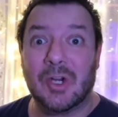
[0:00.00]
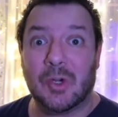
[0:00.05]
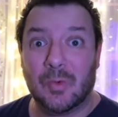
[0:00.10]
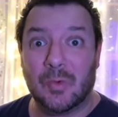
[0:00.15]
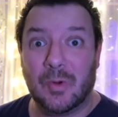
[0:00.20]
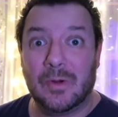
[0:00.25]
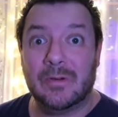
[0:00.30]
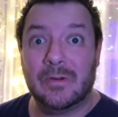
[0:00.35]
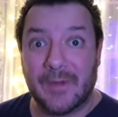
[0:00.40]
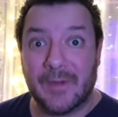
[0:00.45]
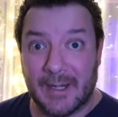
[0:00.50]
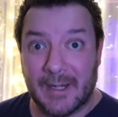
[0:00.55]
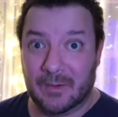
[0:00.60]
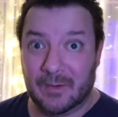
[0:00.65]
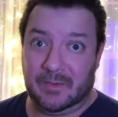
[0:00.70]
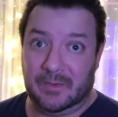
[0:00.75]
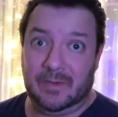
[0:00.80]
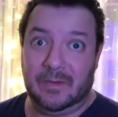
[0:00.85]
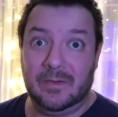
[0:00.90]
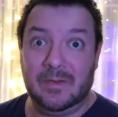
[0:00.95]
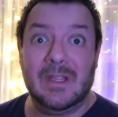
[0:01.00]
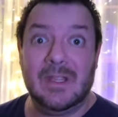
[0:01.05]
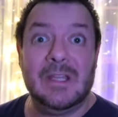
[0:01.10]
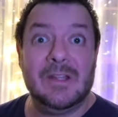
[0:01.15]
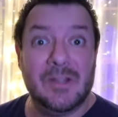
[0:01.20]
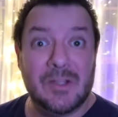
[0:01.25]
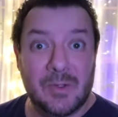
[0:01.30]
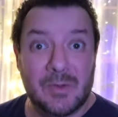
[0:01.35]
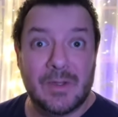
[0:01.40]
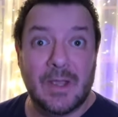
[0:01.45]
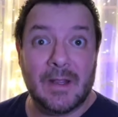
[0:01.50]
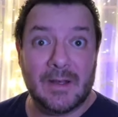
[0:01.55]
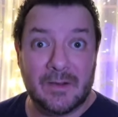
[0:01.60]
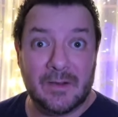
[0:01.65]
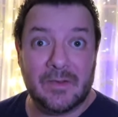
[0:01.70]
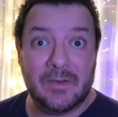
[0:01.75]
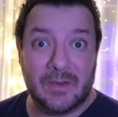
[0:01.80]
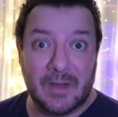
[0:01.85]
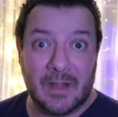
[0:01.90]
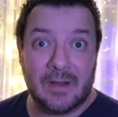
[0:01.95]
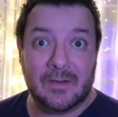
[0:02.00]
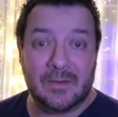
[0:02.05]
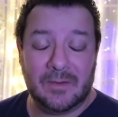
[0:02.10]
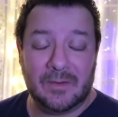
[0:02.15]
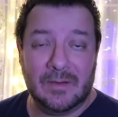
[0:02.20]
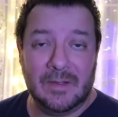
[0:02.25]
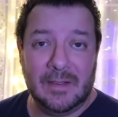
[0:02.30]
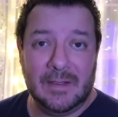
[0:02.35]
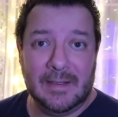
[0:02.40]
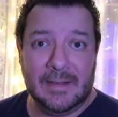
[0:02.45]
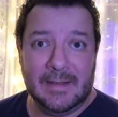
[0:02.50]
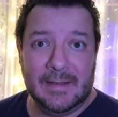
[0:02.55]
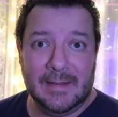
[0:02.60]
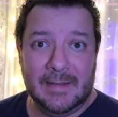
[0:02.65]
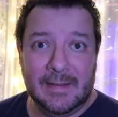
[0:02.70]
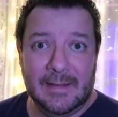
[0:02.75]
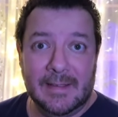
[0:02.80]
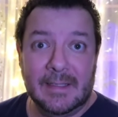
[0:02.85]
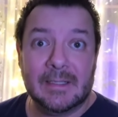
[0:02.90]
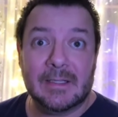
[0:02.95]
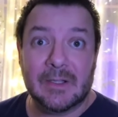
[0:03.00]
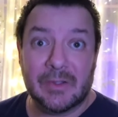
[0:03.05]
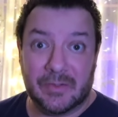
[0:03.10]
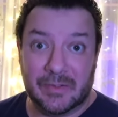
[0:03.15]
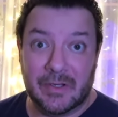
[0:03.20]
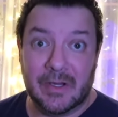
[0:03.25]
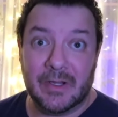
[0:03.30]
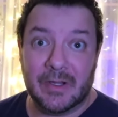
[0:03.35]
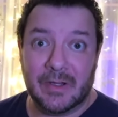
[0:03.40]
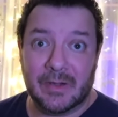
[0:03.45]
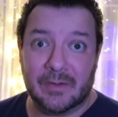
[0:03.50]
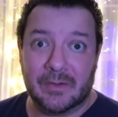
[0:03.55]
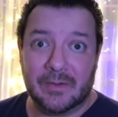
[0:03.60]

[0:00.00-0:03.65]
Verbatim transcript: coronaviruses in the United States. Listen to